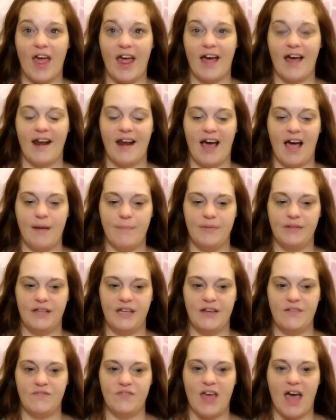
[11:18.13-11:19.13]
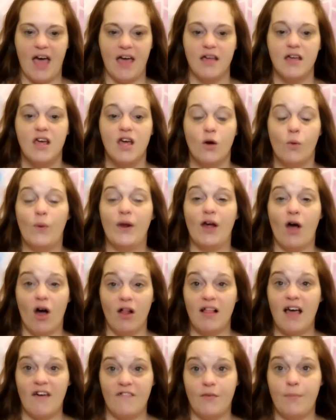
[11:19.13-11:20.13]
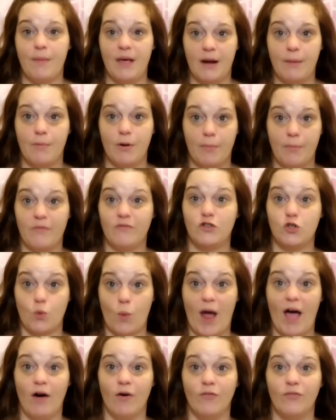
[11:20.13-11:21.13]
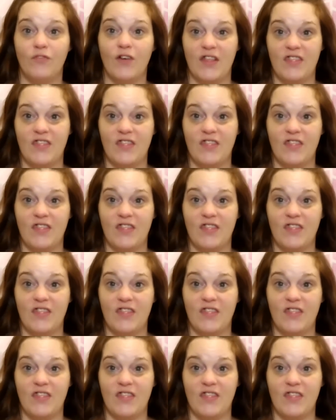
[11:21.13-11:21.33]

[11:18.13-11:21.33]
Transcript: and I believe that we all have a minimum of 12,